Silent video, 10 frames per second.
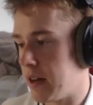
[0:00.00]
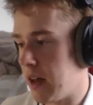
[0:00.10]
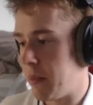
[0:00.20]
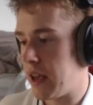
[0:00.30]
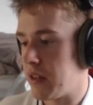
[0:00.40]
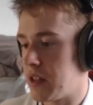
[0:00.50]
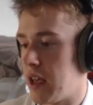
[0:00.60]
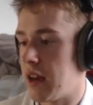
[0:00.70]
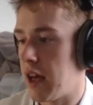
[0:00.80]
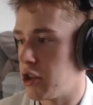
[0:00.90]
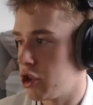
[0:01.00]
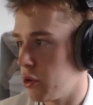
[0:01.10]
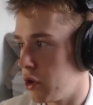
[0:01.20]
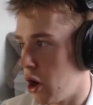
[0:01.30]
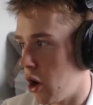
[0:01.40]
let me get this in and show
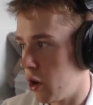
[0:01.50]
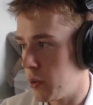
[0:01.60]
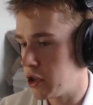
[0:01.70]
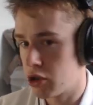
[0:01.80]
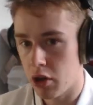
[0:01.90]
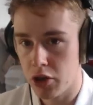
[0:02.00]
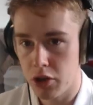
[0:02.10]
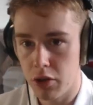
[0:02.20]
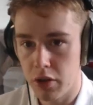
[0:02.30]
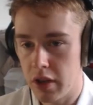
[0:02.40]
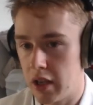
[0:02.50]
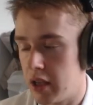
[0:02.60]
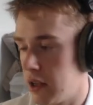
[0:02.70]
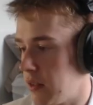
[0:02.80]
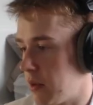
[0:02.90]
you how we structure
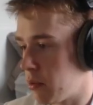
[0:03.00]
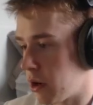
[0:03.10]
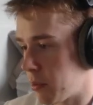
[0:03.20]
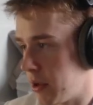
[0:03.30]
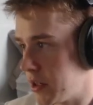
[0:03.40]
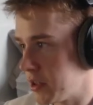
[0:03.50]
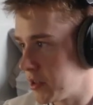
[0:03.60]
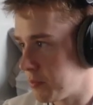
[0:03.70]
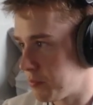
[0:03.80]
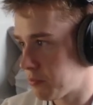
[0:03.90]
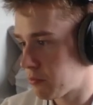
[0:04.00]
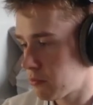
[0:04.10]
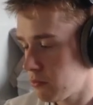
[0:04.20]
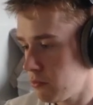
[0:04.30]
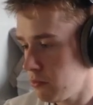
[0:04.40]
the product pages.
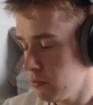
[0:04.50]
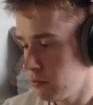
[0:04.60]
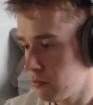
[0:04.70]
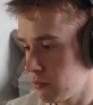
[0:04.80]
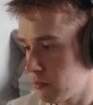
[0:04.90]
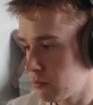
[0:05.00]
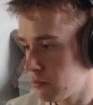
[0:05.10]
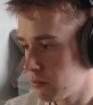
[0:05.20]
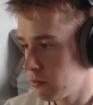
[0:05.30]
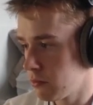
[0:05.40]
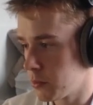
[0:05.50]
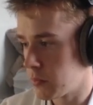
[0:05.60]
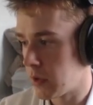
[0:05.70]
And